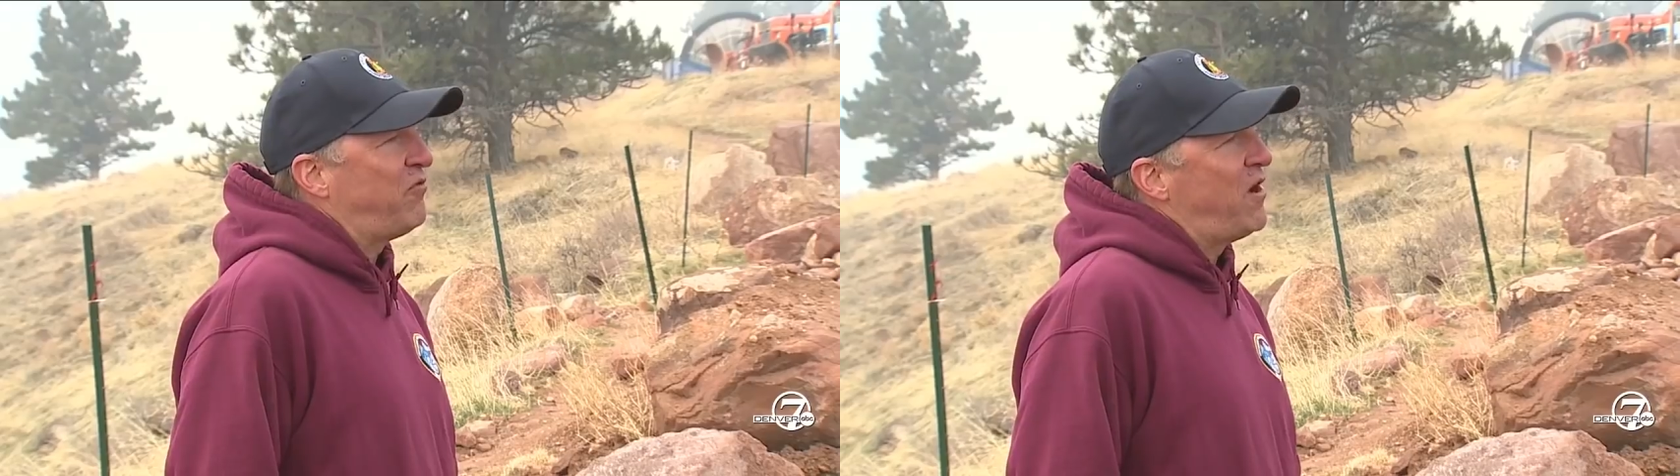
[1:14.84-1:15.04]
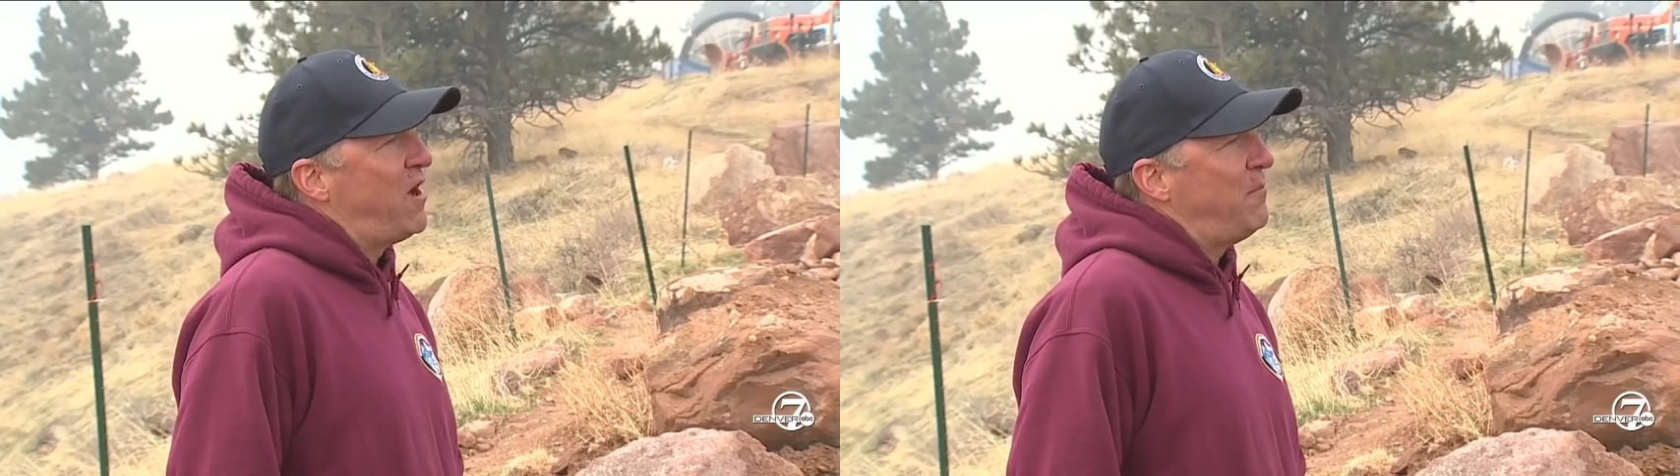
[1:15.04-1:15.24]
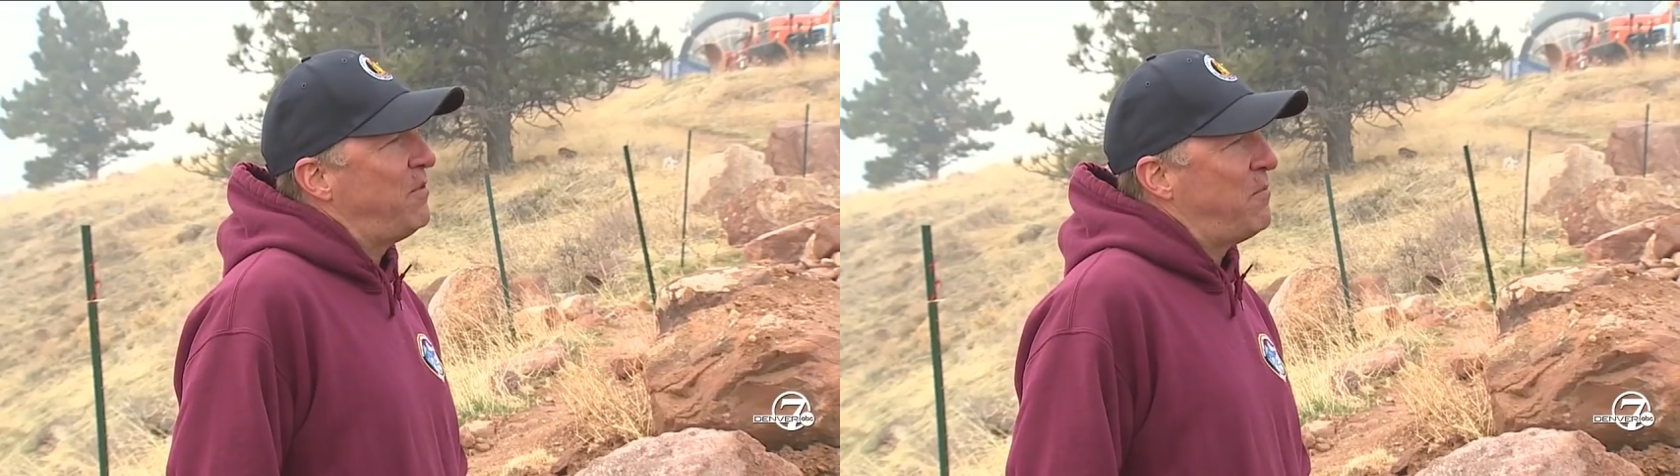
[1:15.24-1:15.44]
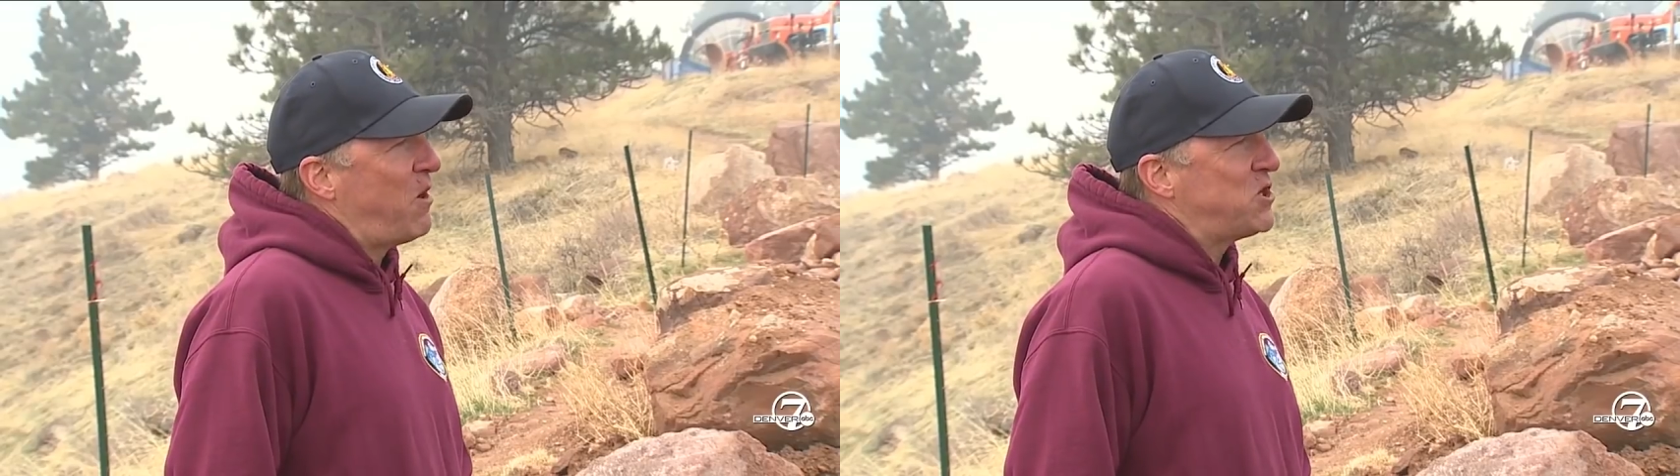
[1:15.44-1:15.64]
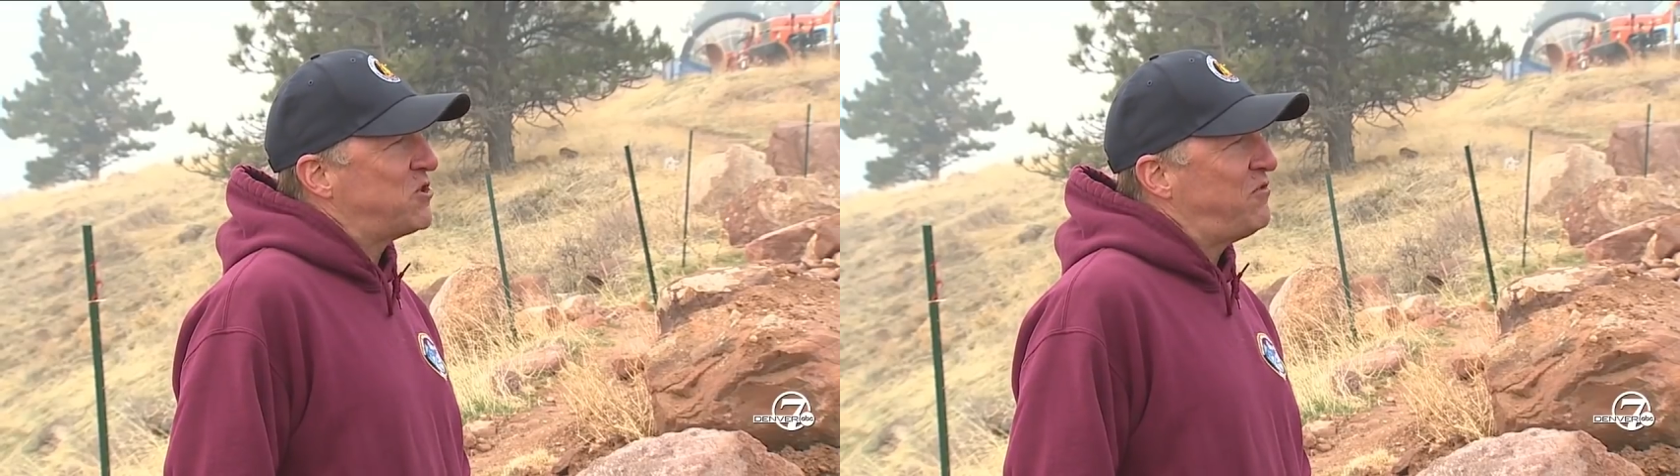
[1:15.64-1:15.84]
from the
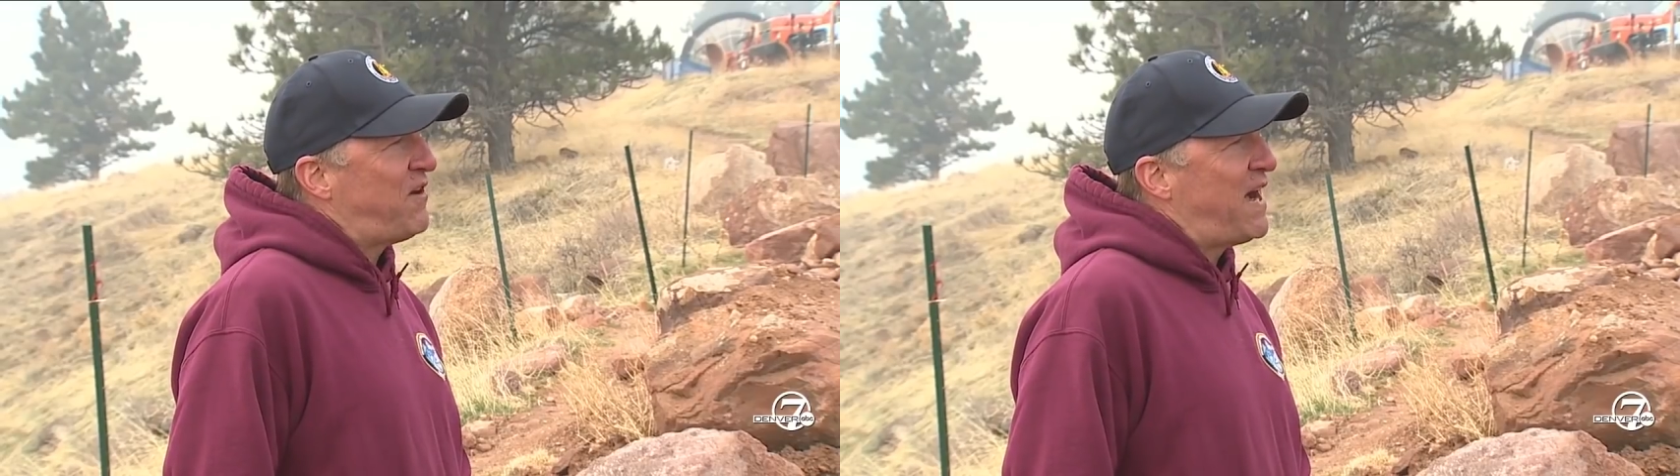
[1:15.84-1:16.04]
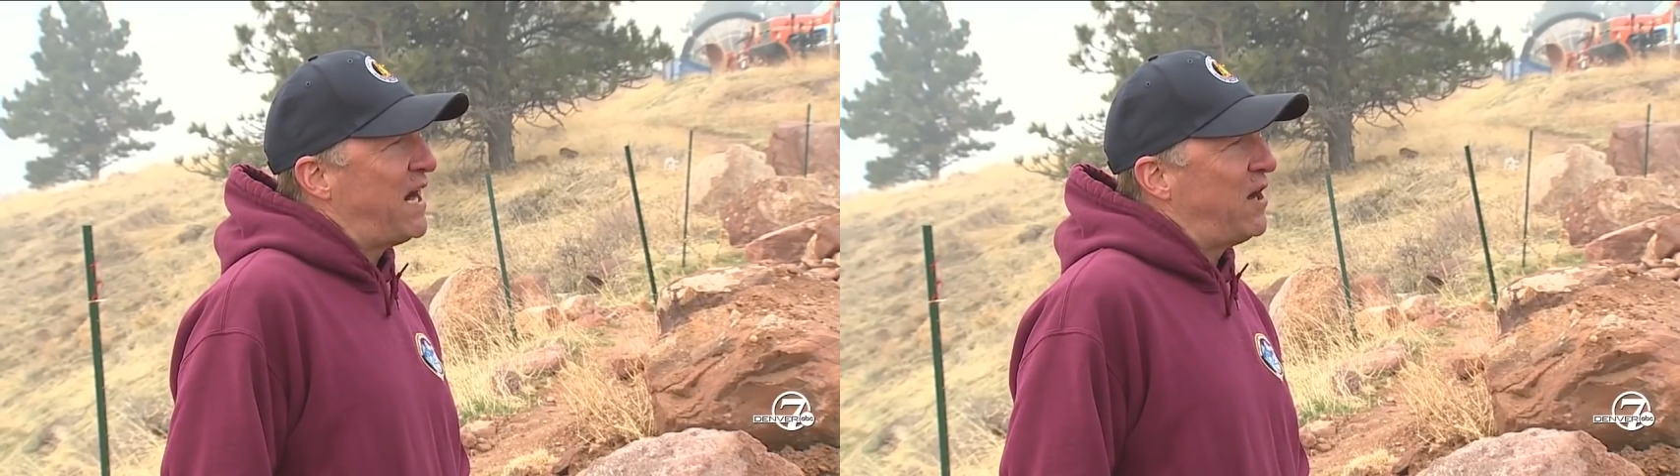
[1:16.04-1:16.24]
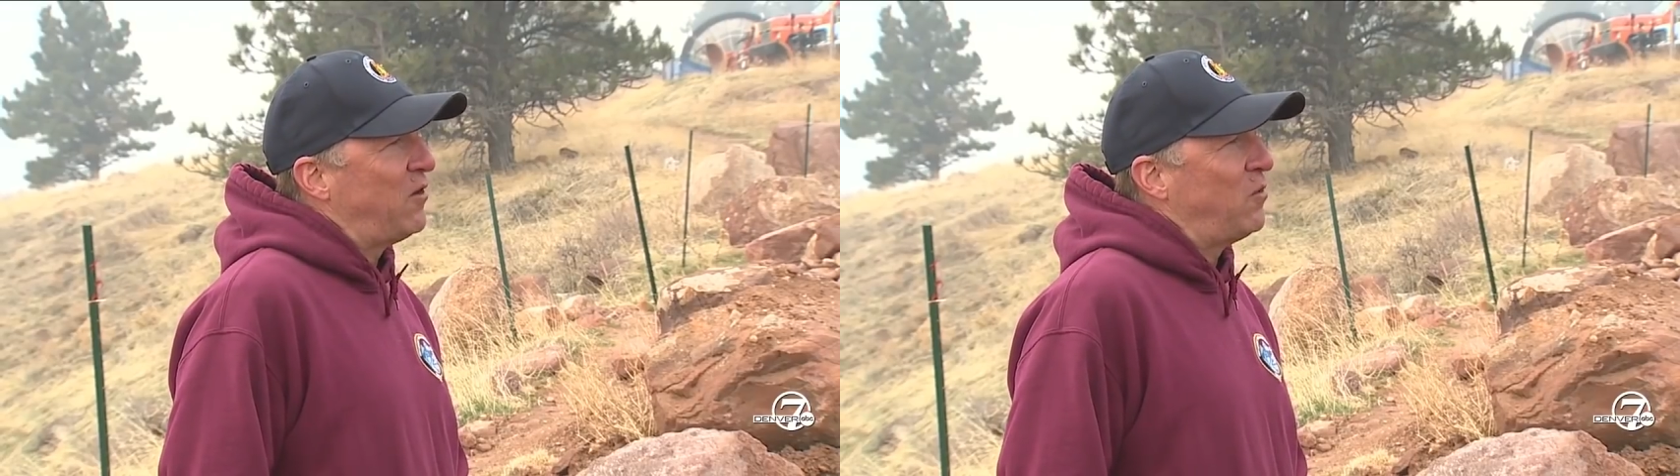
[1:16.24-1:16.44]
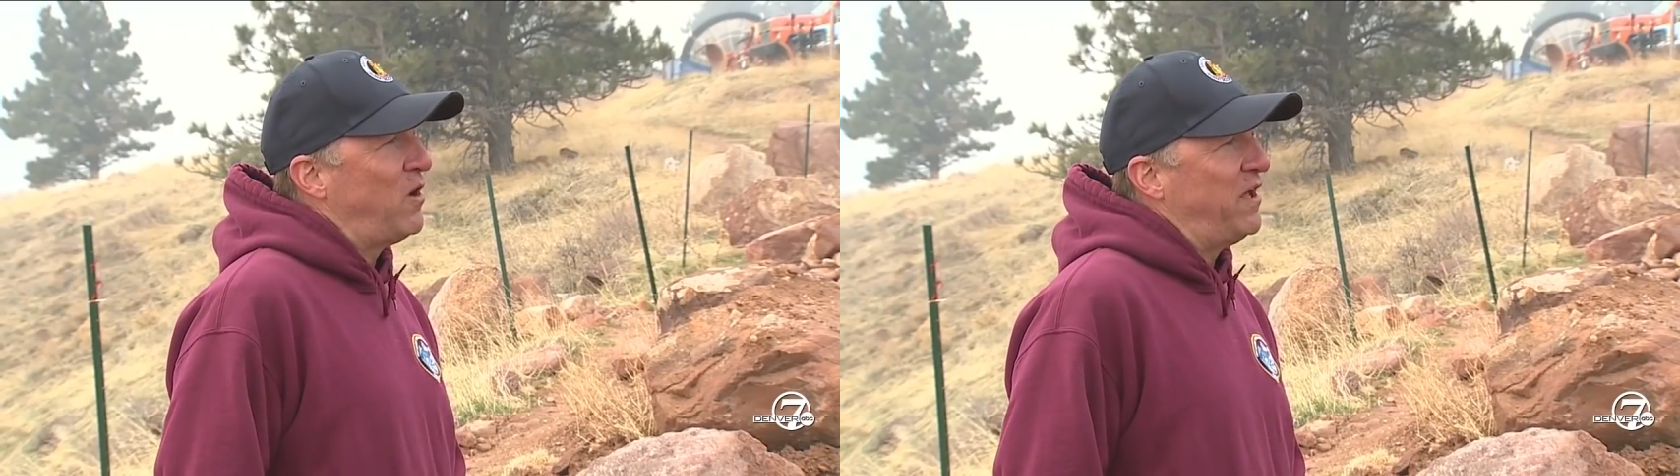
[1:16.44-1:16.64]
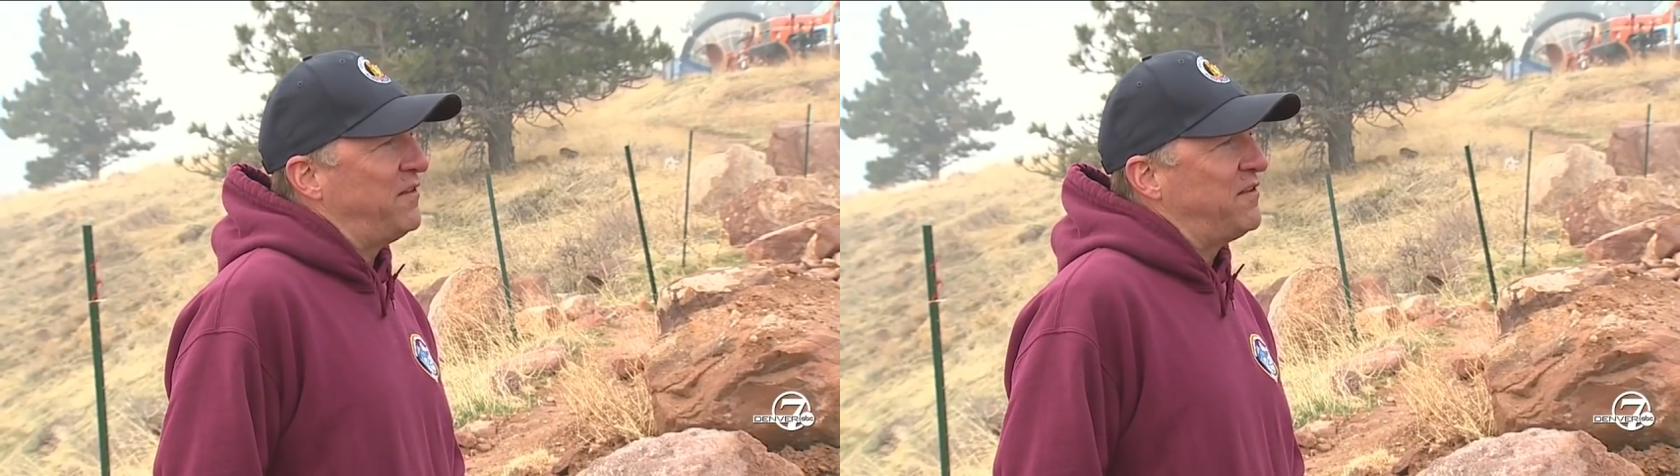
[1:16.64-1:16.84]
Marshall Fire
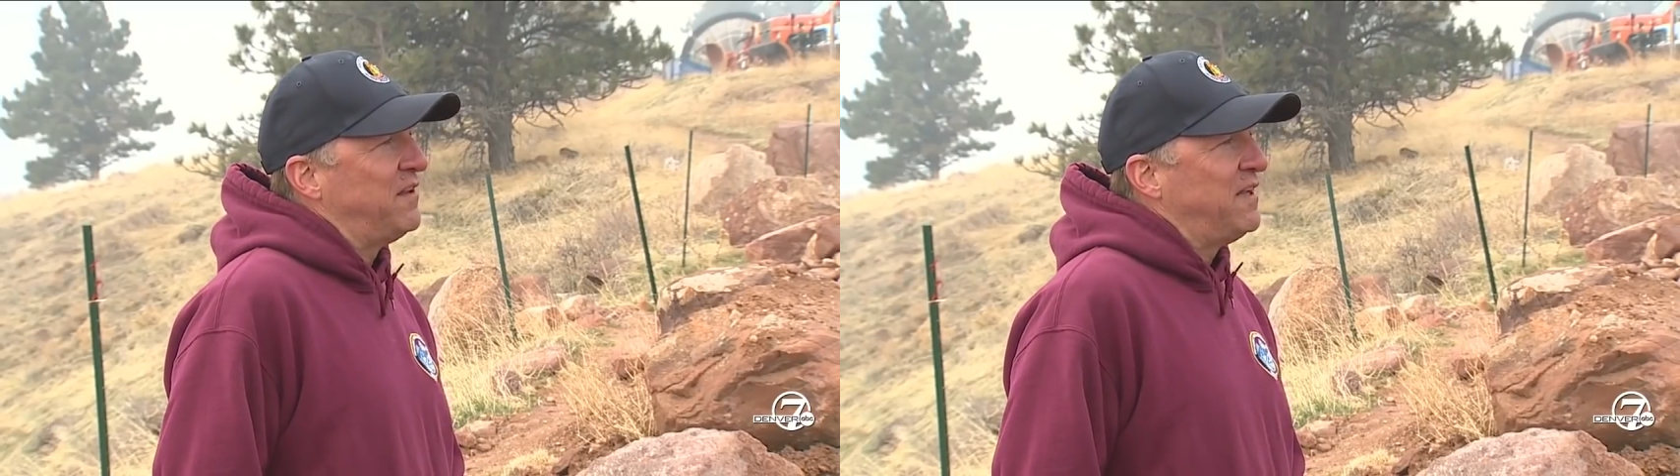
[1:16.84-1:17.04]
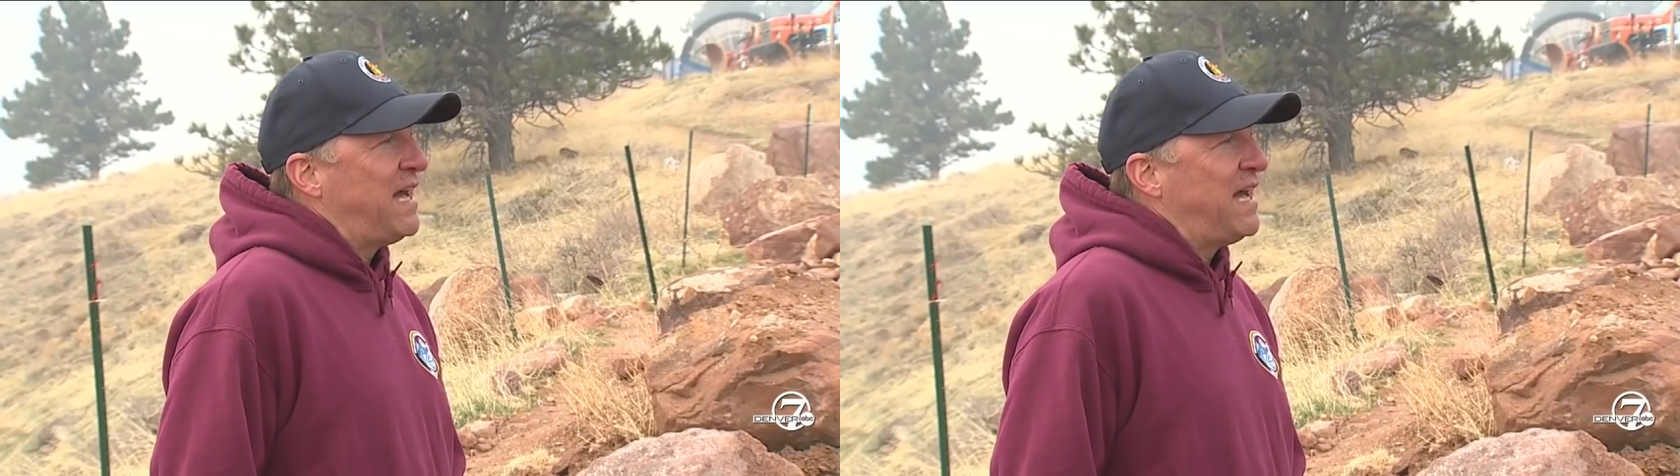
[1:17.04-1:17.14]
was